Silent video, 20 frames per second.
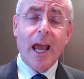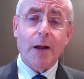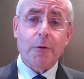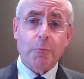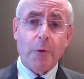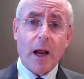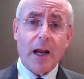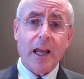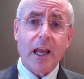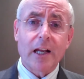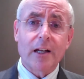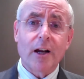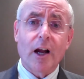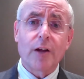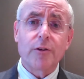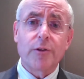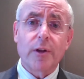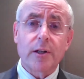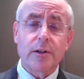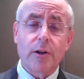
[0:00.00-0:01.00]
and
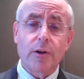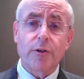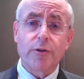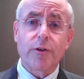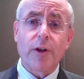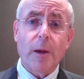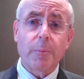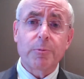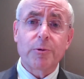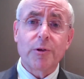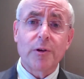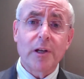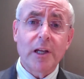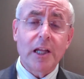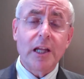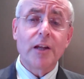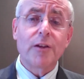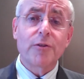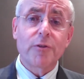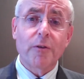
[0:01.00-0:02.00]
recognize that deception
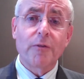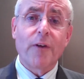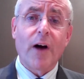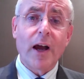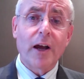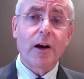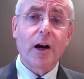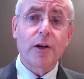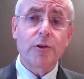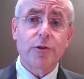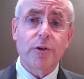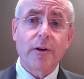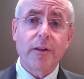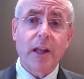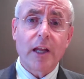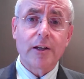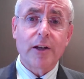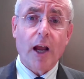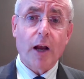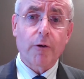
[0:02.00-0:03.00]
is a violation
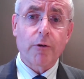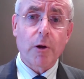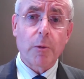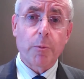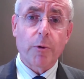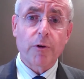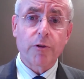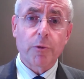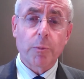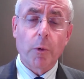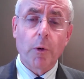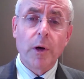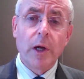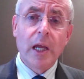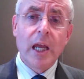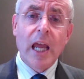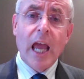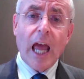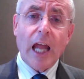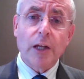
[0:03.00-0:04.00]
of the integrity principle,
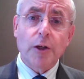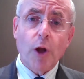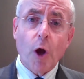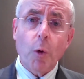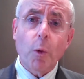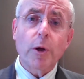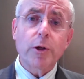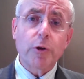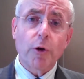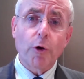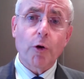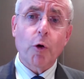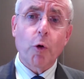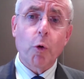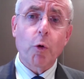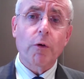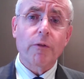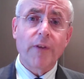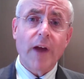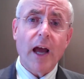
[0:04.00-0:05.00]
and know what your
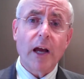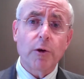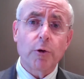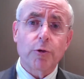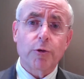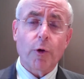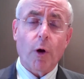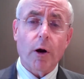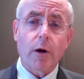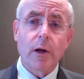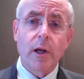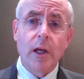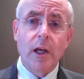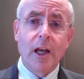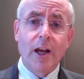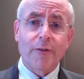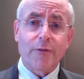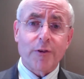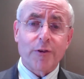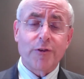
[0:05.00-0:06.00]
core values are.
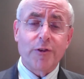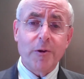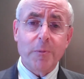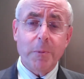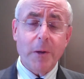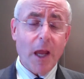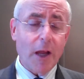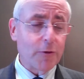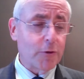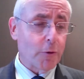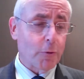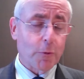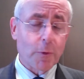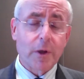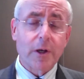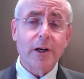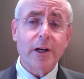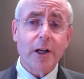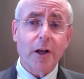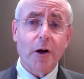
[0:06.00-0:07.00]
For CPAs, are
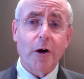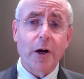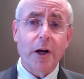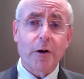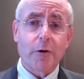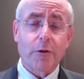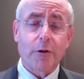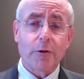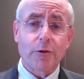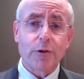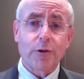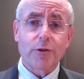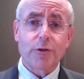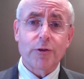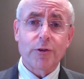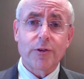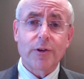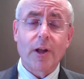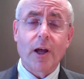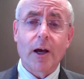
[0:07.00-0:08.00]
really clear.
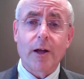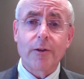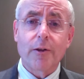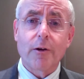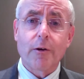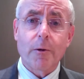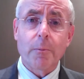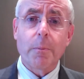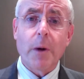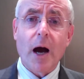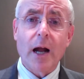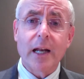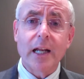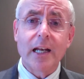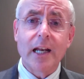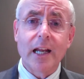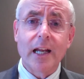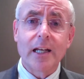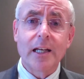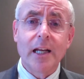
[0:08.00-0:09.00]
They're
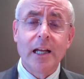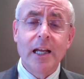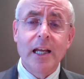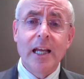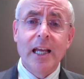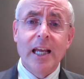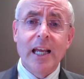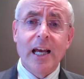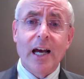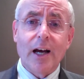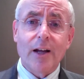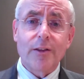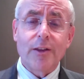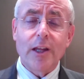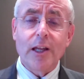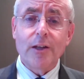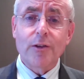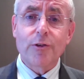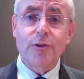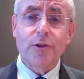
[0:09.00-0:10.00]
embodied in
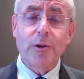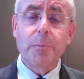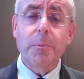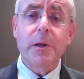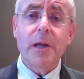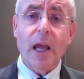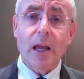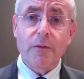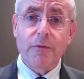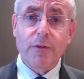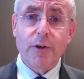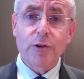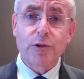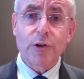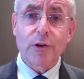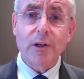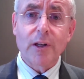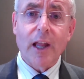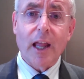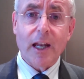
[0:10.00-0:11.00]
the CPA
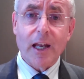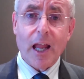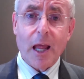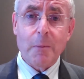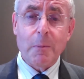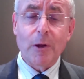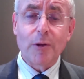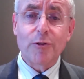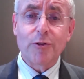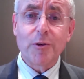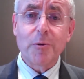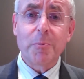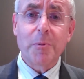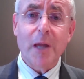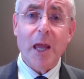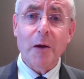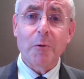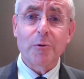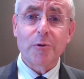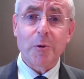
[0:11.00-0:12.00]
vision that
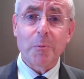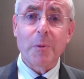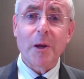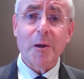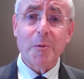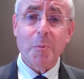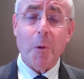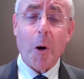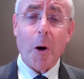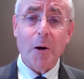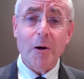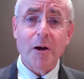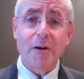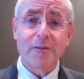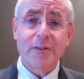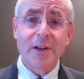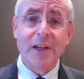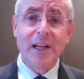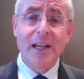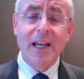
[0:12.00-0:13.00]
MACPA was a big part
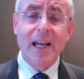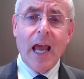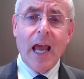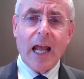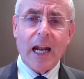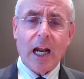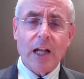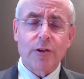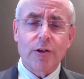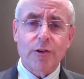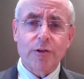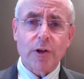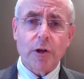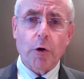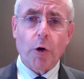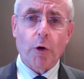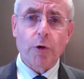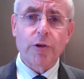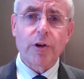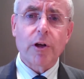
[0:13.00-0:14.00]
of, and I just
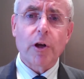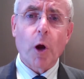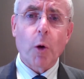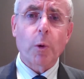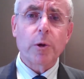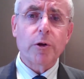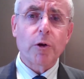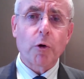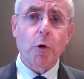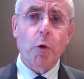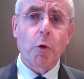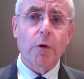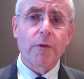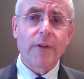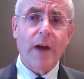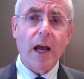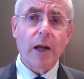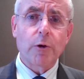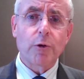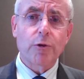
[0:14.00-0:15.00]
encourage you to know what your core
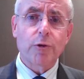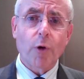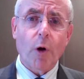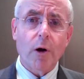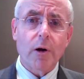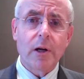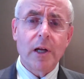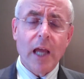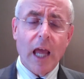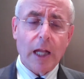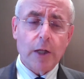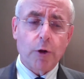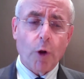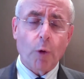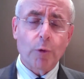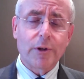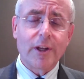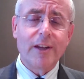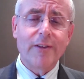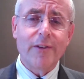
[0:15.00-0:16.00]
values are and
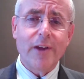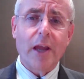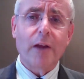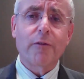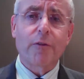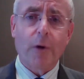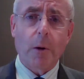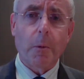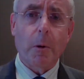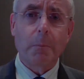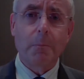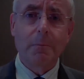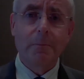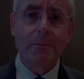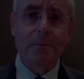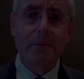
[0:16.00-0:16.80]
don't deviate from them.